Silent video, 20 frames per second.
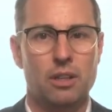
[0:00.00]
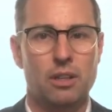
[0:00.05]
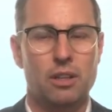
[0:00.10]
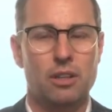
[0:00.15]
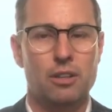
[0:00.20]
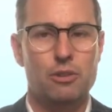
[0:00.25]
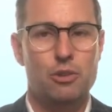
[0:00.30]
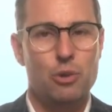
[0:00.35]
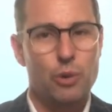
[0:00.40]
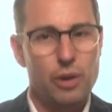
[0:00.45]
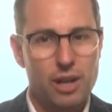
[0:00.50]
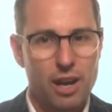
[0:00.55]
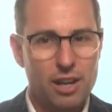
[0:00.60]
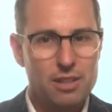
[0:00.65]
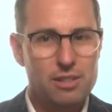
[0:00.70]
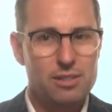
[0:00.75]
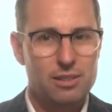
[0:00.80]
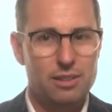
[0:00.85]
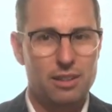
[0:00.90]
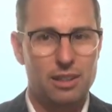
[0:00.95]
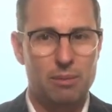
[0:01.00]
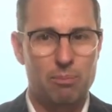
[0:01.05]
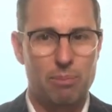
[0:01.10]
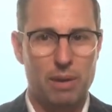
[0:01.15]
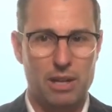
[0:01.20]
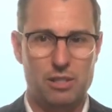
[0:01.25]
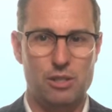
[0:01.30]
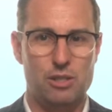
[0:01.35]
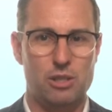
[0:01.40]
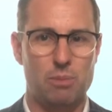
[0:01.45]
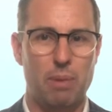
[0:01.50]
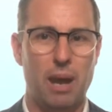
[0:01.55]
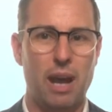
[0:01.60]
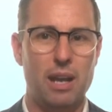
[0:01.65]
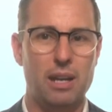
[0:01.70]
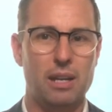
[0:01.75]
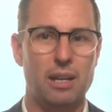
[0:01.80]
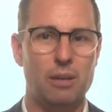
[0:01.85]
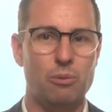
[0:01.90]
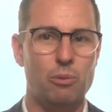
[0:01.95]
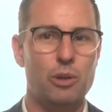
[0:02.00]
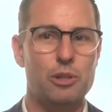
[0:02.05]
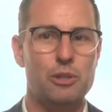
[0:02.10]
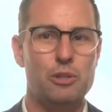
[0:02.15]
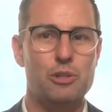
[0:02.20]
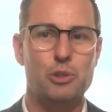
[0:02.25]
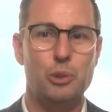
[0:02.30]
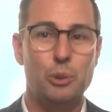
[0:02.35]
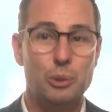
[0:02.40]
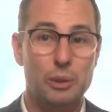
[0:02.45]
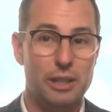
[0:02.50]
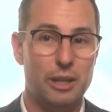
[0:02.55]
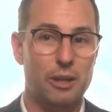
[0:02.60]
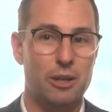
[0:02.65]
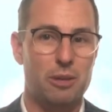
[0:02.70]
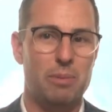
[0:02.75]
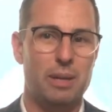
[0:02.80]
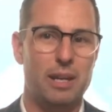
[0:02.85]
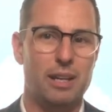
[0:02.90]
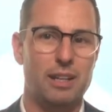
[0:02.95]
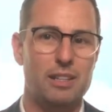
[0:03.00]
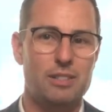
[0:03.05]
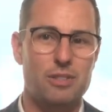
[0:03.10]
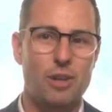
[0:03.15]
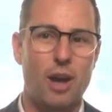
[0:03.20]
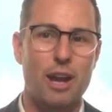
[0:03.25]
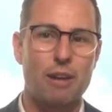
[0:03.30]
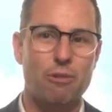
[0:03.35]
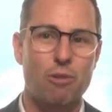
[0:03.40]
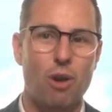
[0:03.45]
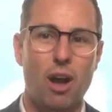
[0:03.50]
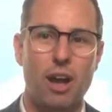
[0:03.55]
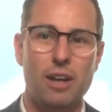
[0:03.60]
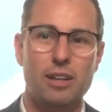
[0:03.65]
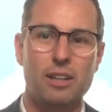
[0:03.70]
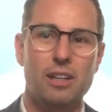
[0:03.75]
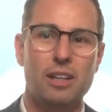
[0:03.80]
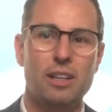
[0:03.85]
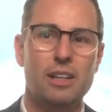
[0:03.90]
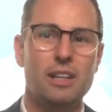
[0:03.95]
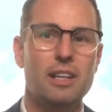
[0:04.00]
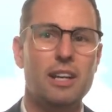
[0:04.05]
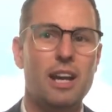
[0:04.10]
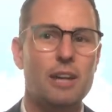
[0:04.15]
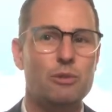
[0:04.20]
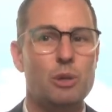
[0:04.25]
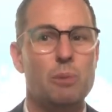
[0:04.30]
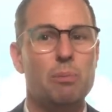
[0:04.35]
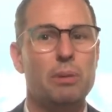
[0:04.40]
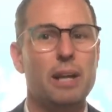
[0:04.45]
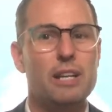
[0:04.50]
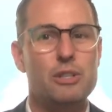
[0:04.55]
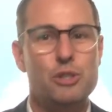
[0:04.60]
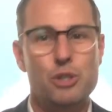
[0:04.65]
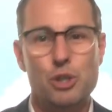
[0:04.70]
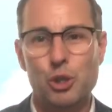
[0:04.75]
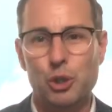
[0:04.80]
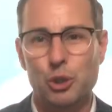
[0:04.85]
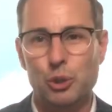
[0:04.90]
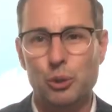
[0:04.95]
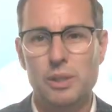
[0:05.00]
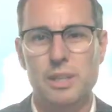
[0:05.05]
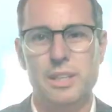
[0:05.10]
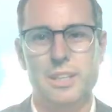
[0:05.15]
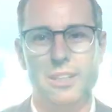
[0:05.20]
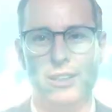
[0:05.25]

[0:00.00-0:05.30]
Join us in participating in what is surely going to be an exciting ride as we place you in the